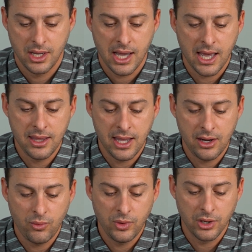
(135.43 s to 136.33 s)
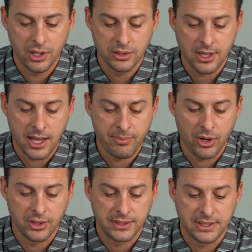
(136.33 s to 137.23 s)
And then we're going to tap
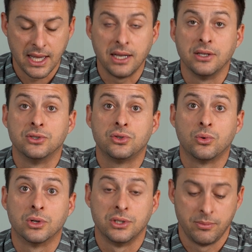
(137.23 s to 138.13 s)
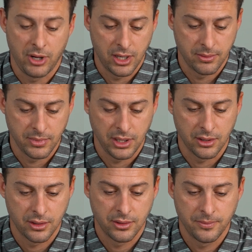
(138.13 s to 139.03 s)
on settings towards the bottom
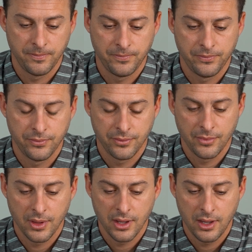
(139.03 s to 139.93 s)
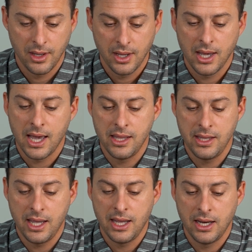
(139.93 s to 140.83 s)
here. And
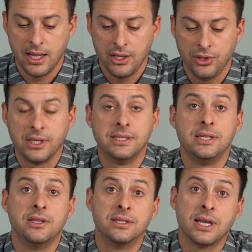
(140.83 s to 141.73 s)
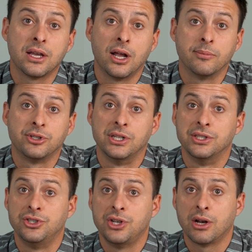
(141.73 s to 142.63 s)
then you can see the second option
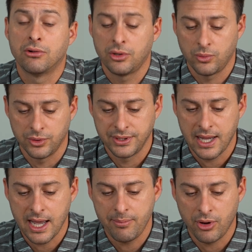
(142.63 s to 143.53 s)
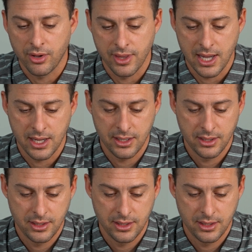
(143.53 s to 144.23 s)
is general. We'll tap on that.